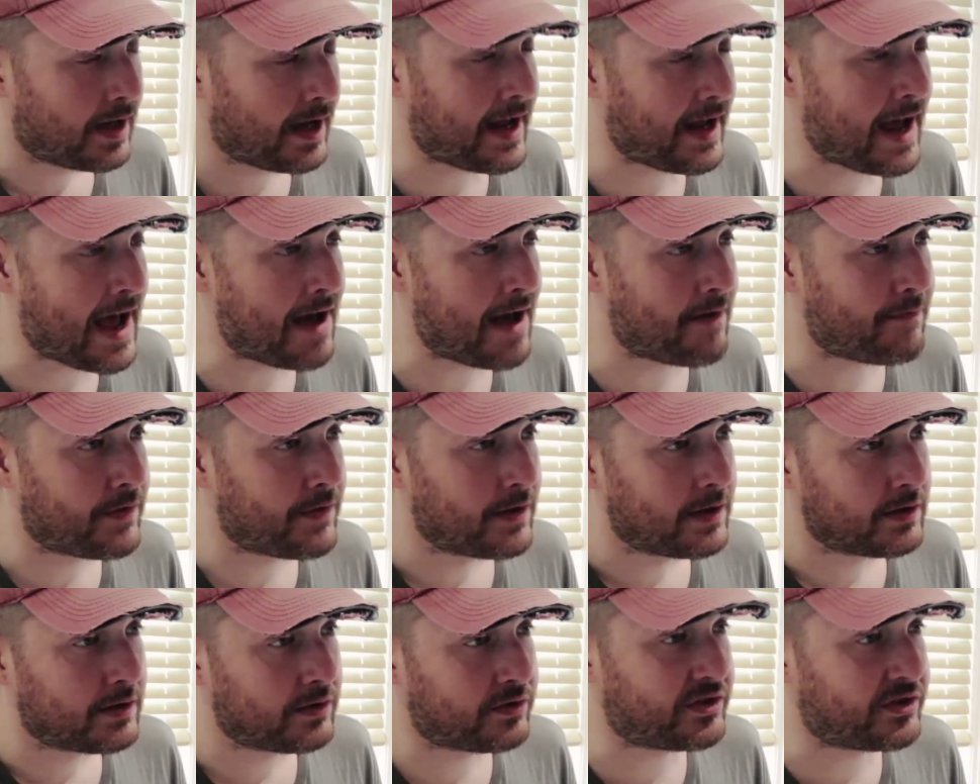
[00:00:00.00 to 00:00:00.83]
I have
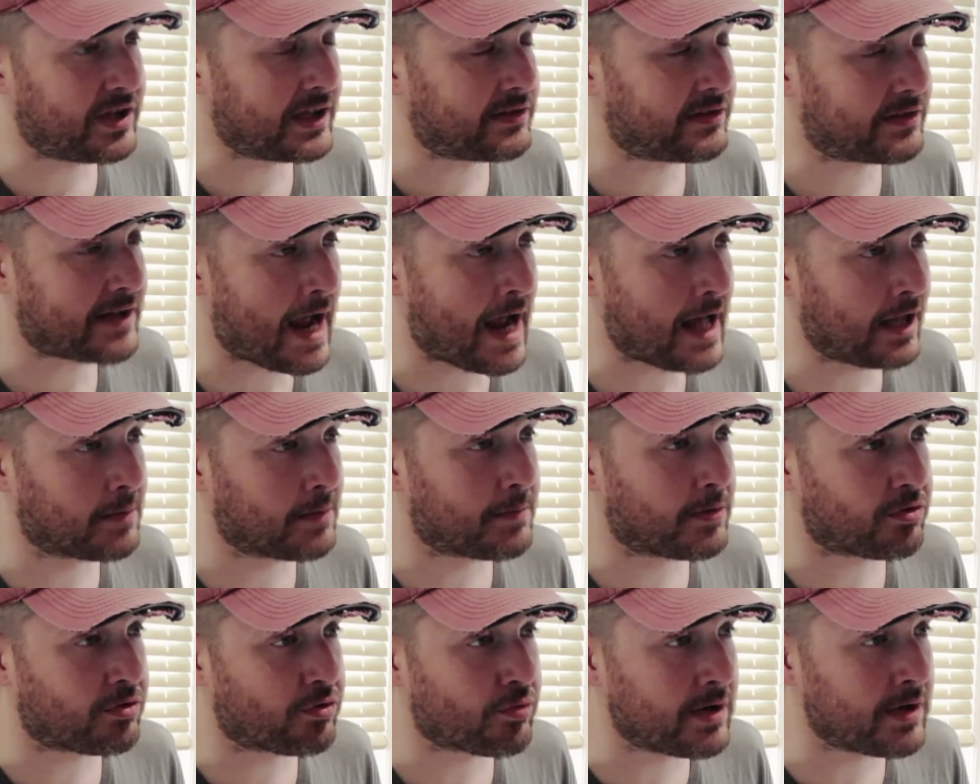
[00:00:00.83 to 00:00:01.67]
6
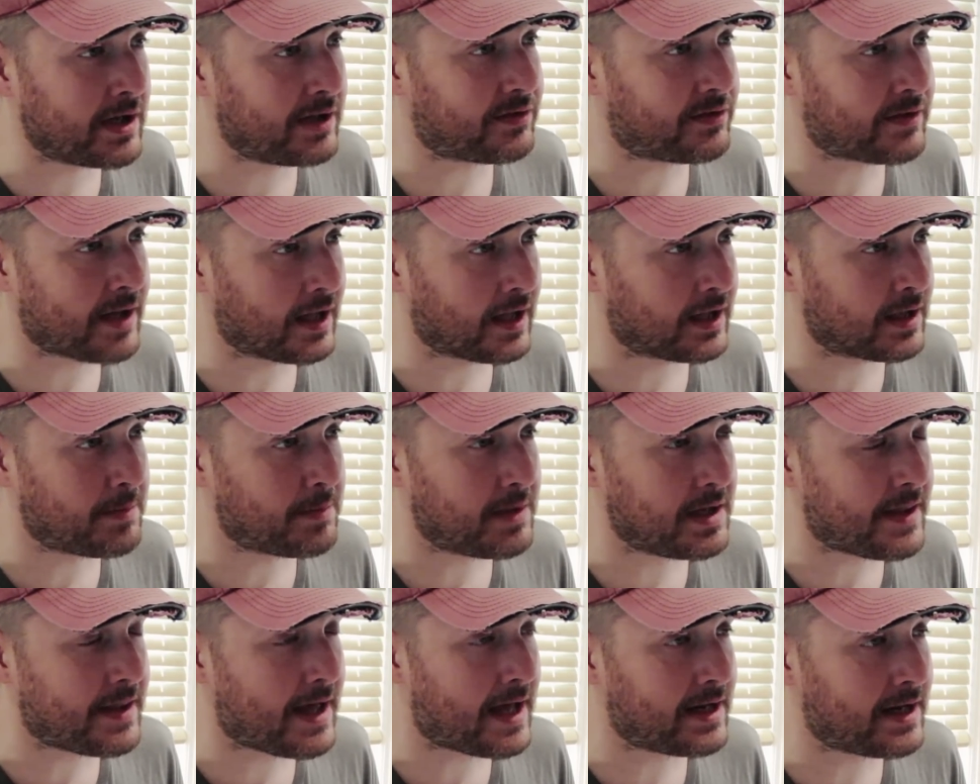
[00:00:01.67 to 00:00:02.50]
caliber 3s telling
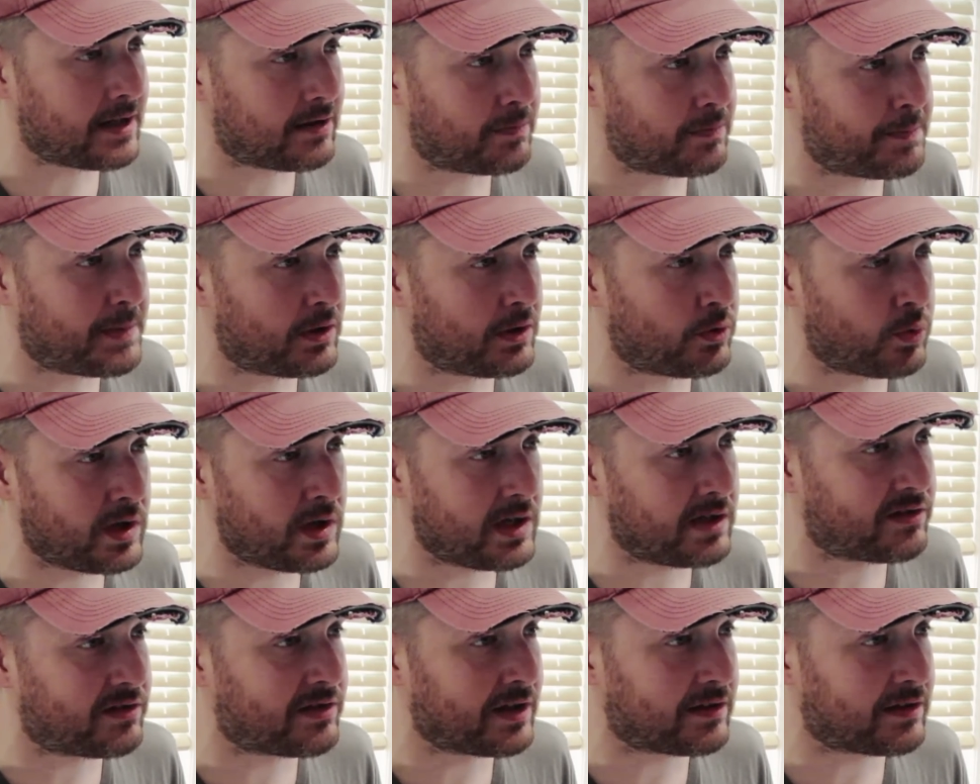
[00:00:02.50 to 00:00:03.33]
me that it's
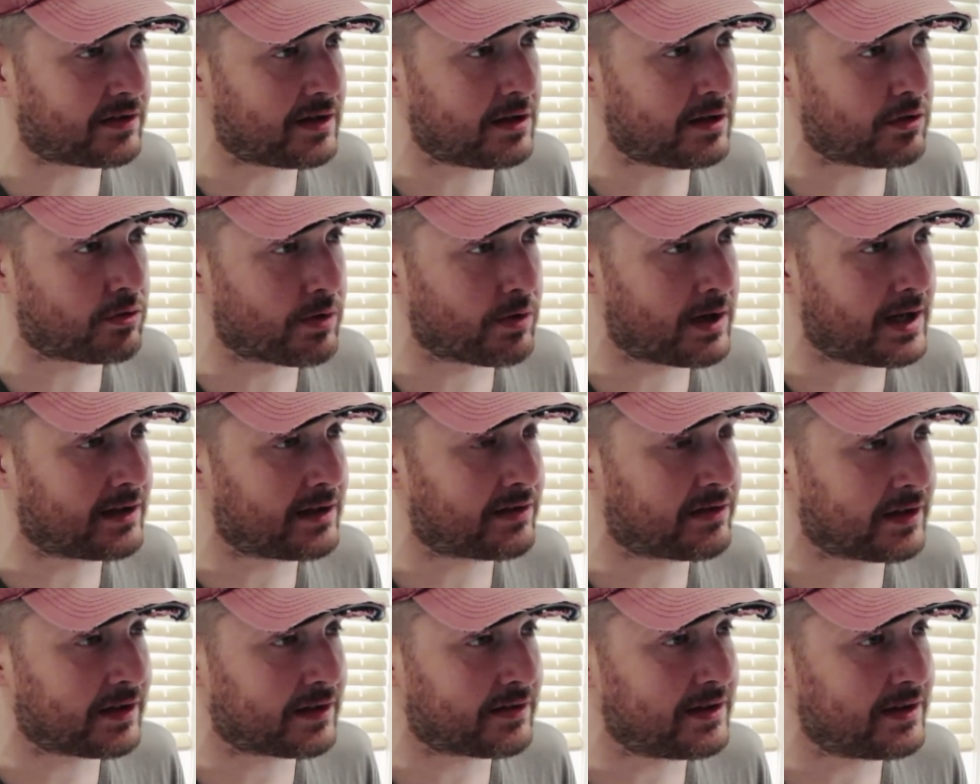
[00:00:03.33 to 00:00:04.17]
between 63 and
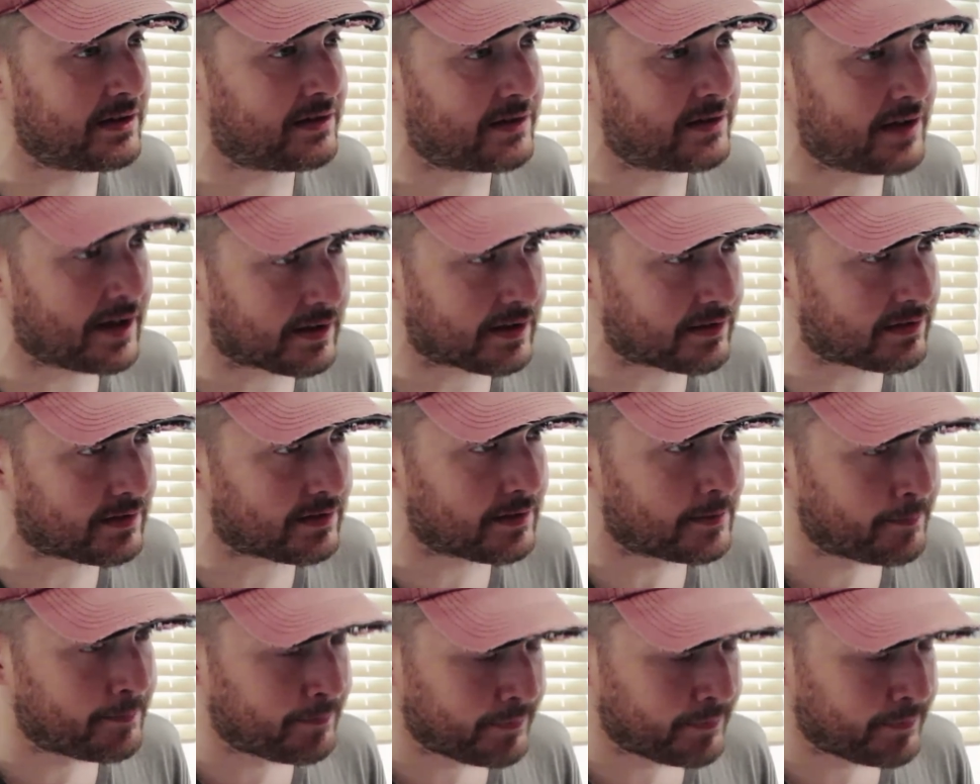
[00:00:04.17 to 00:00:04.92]
66.